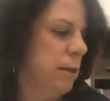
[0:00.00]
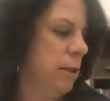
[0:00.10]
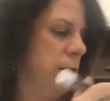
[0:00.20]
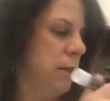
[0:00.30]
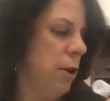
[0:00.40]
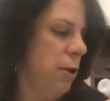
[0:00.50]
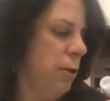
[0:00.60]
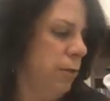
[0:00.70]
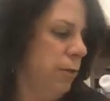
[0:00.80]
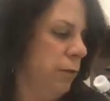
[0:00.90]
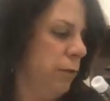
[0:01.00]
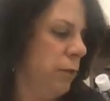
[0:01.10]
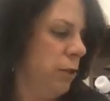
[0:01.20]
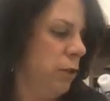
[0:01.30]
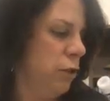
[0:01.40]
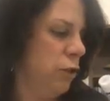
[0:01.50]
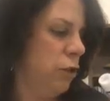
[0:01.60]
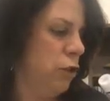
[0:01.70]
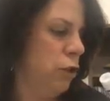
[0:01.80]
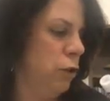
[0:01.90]
So
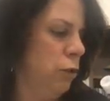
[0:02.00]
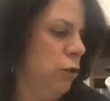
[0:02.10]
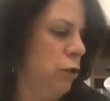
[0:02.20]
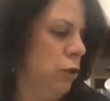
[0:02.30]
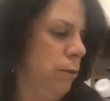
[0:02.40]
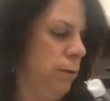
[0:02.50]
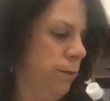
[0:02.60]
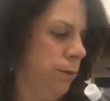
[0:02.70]
Choo Choo